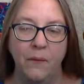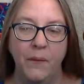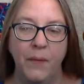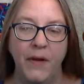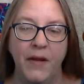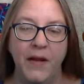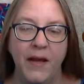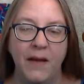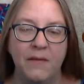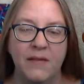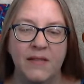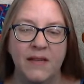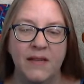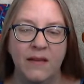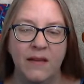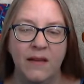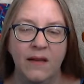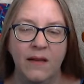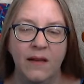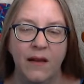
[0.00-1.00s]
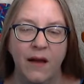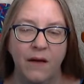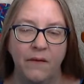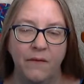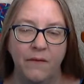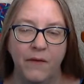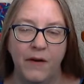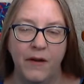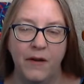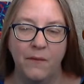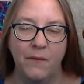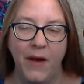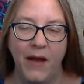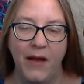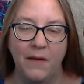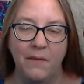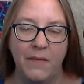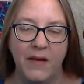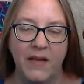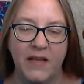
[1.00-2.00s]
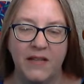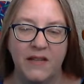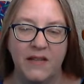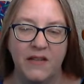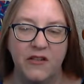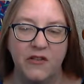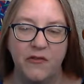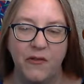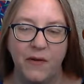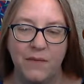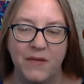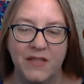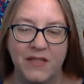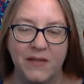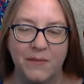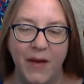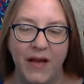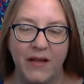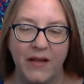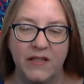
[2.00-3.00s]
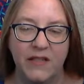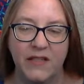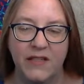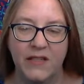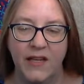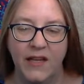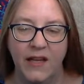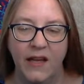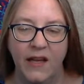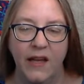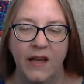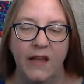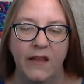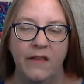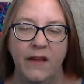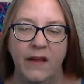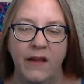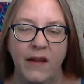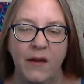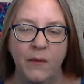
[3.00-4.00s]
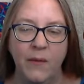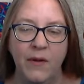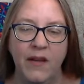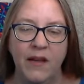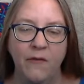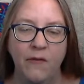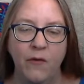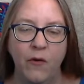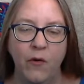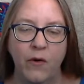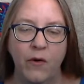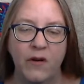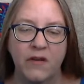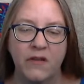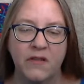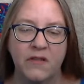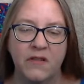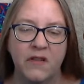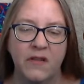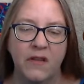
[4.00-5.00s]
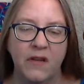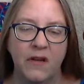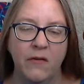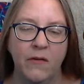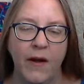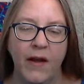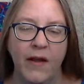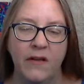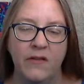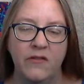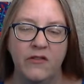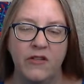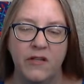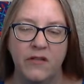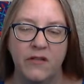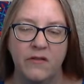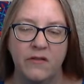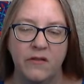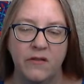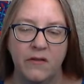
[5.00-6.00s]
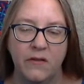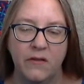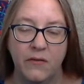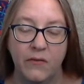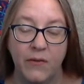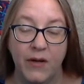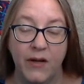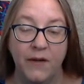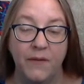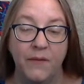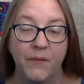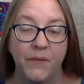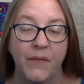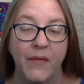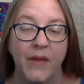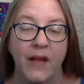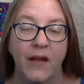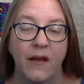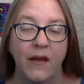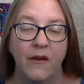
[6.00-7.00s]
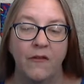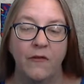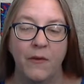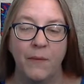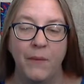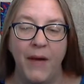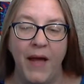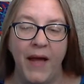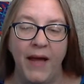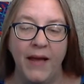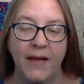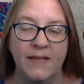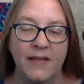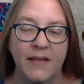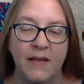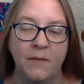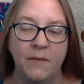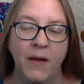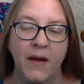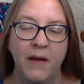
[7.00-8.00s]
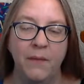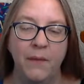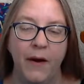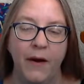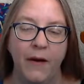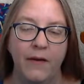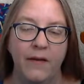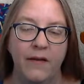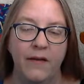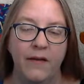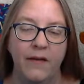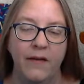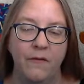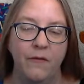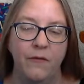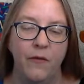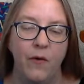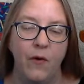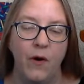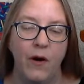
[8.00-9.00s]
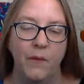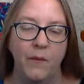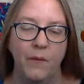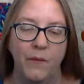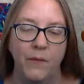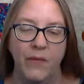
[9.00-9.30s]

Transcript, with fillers: But I was a little comforted by a message from His Majesty that he would give orders to the Grand Justiciary for passing my pardon in form,